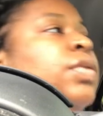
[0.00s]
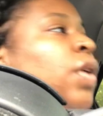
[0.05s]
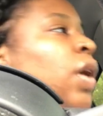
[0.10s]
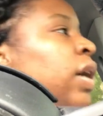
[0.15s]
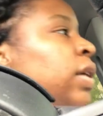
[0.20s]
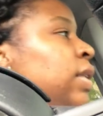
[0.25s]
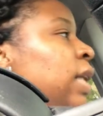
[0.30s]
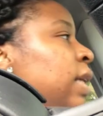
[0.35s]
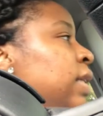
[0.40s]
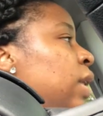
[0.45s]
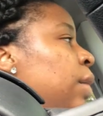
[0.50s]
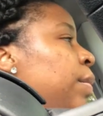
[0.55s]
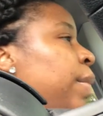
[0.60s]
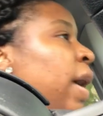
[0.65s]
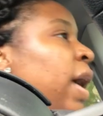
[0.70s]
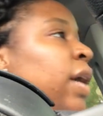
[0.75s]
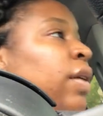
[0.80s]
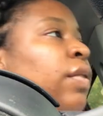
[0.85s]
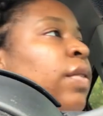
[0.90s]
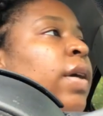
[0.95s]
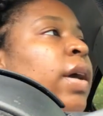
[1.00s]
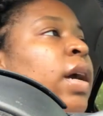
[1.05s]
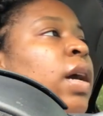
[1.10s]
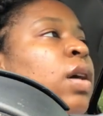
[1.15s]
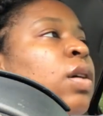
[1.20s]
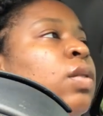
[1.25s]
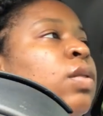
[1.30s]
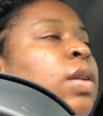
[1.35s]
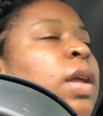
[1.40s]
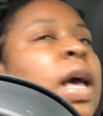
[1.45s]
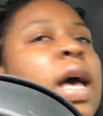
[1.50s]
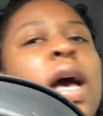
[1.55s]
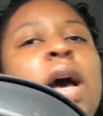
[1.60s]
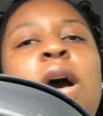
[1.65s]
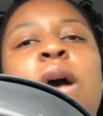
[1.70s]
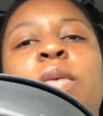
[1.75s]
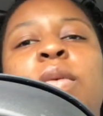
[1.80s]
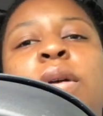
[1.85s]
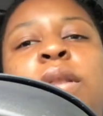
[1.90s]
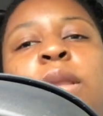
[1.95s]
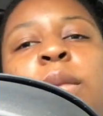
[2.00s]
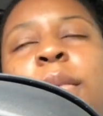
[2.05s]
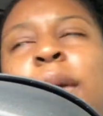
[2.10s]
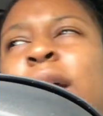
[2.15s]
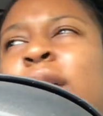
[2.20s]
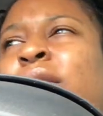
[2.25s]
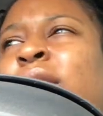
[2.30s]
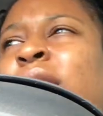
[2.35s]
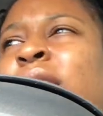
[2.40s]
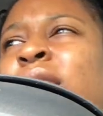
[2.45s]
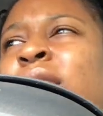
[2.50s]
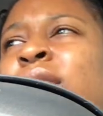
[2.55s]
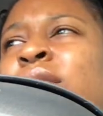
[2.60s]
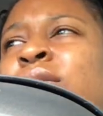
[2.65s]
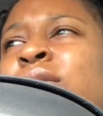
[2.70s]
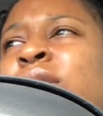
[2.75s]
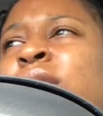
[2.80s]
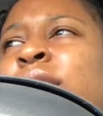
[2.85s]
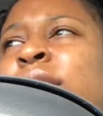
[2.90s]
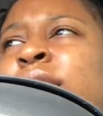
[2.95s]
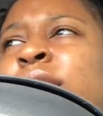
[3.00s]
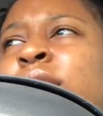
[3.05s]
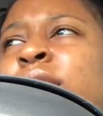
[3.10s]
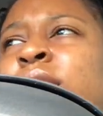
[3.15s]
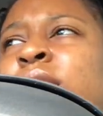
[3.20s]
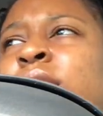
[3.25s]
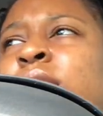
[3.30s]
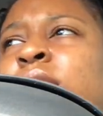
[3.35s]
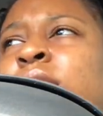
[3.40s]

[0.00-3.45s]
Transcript: far as like the background, how I want the background to look.